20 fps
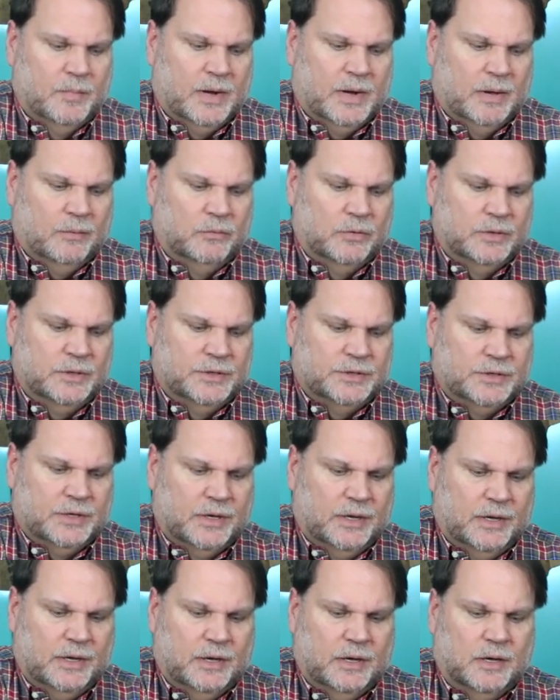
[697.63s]
But I would
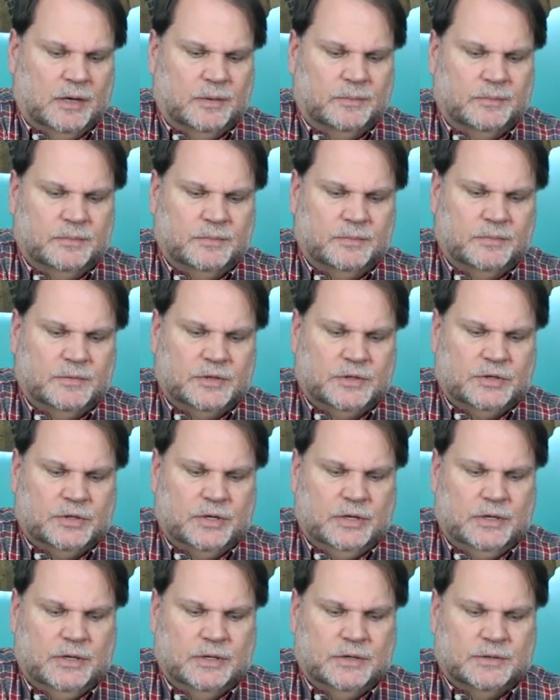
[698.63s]
say
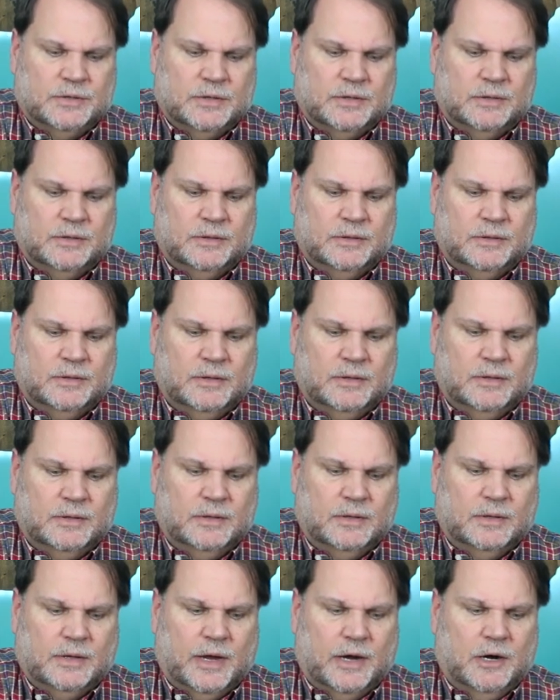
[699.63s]
C is a
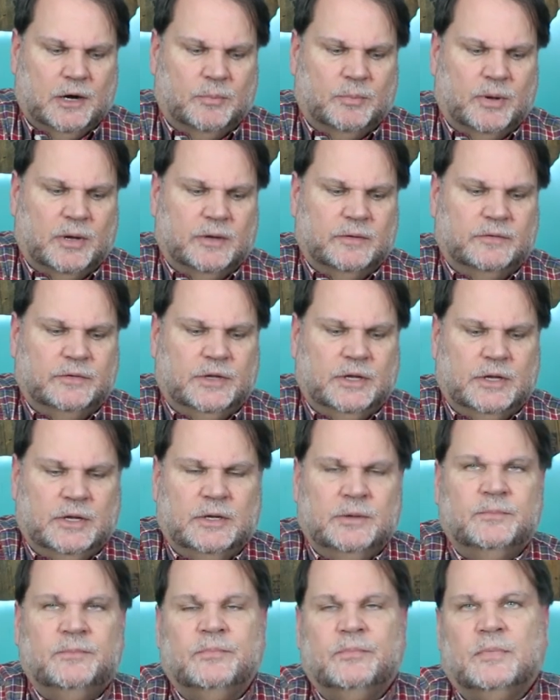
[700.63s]
hair above
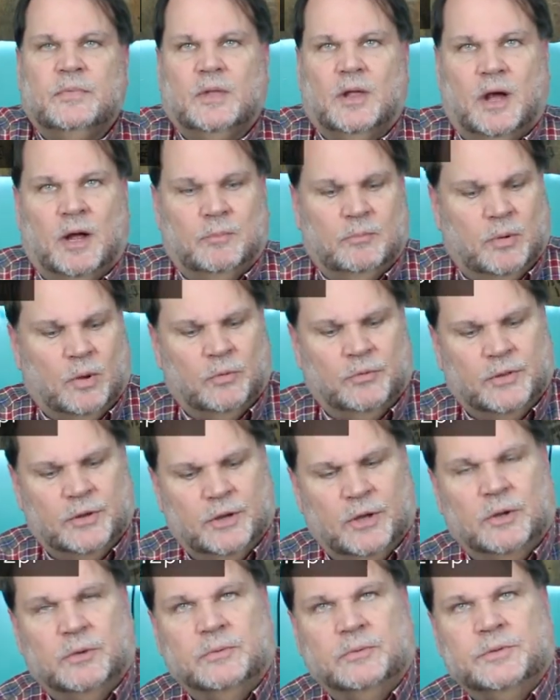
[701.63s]
D on both the
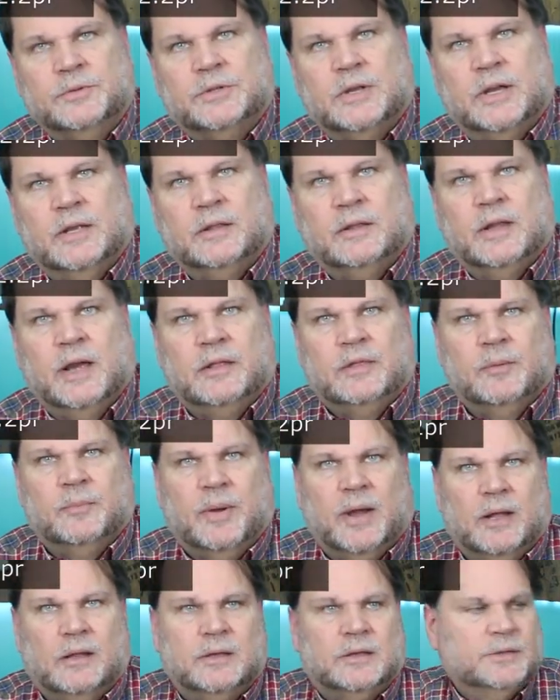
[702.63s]
nose and the
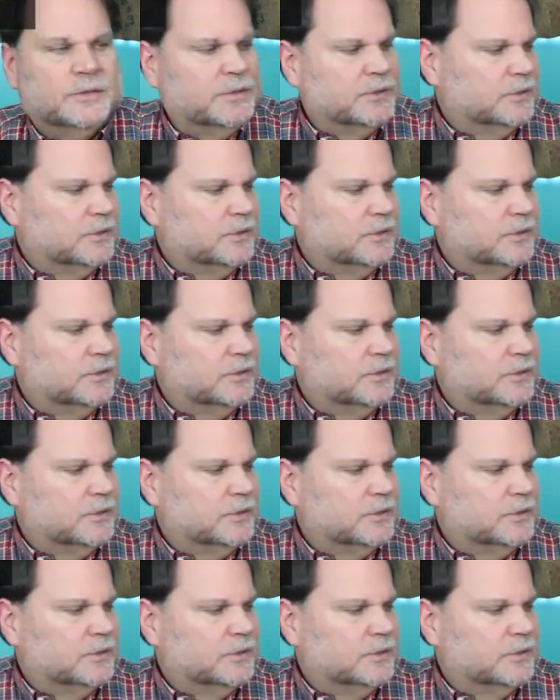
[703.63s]
palate.